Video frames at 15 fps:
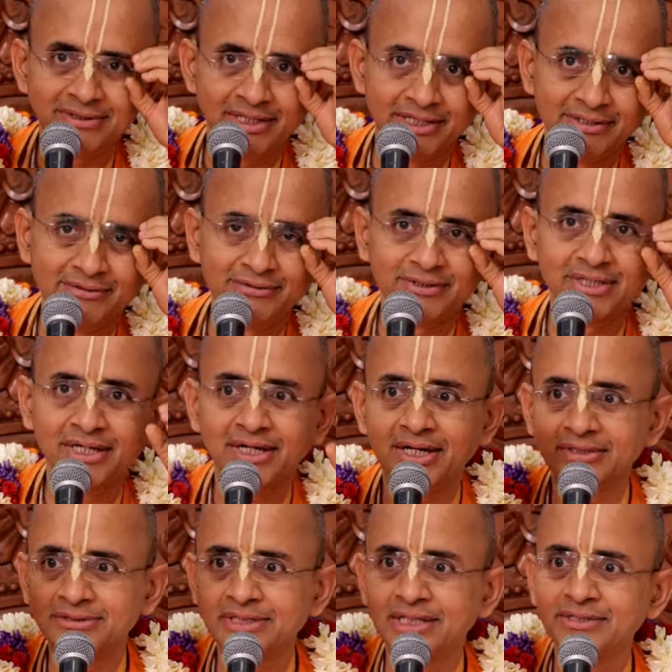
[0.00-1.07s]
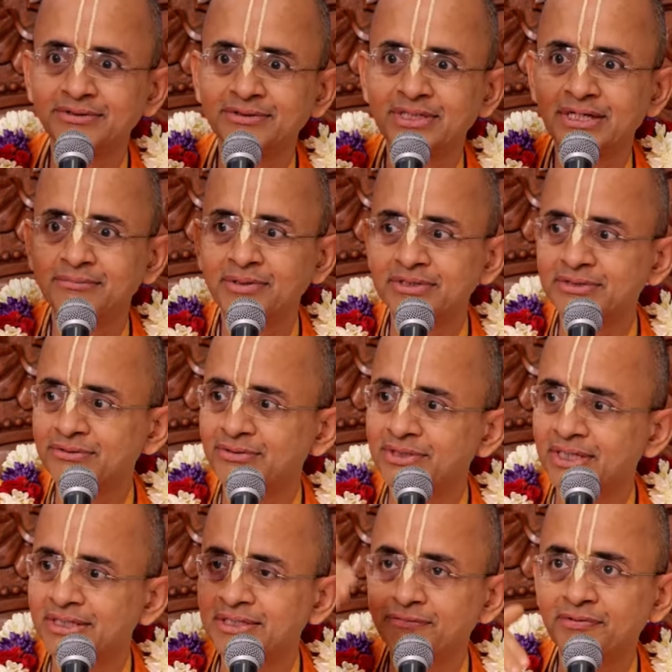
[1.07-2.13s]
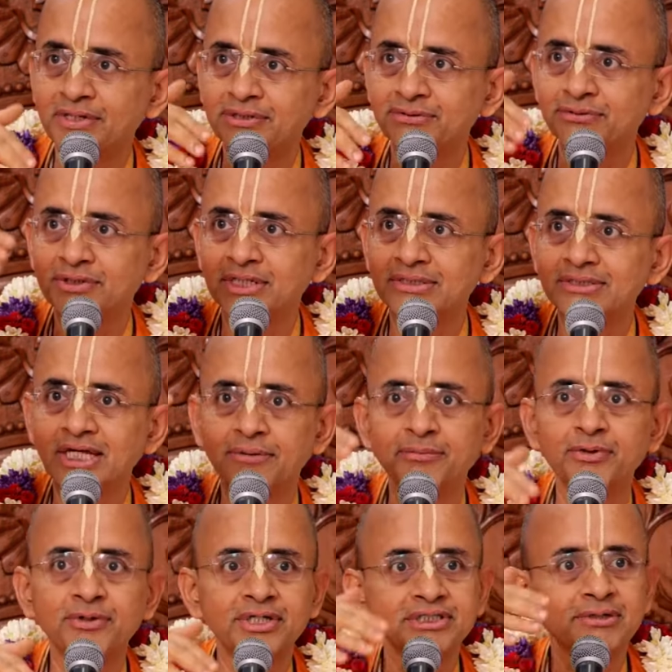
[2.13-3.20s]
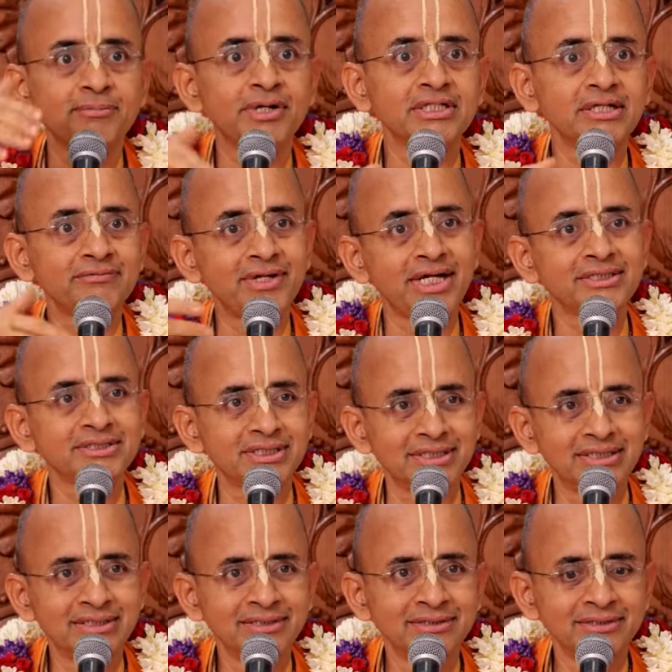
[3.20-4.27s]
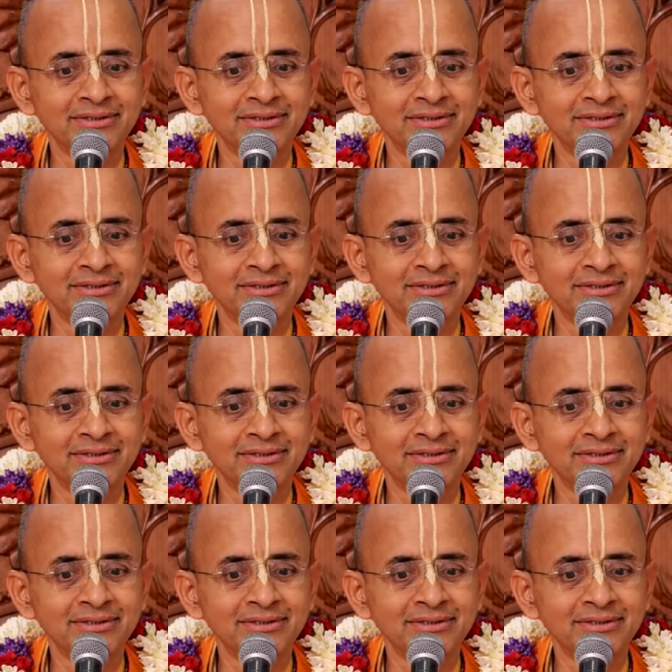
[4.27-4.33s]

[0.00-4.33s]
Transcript: Jnana Yoga, Ashtanga Yoga, Bhakti Yoga, different yogas. Karma Yoga is a path of action.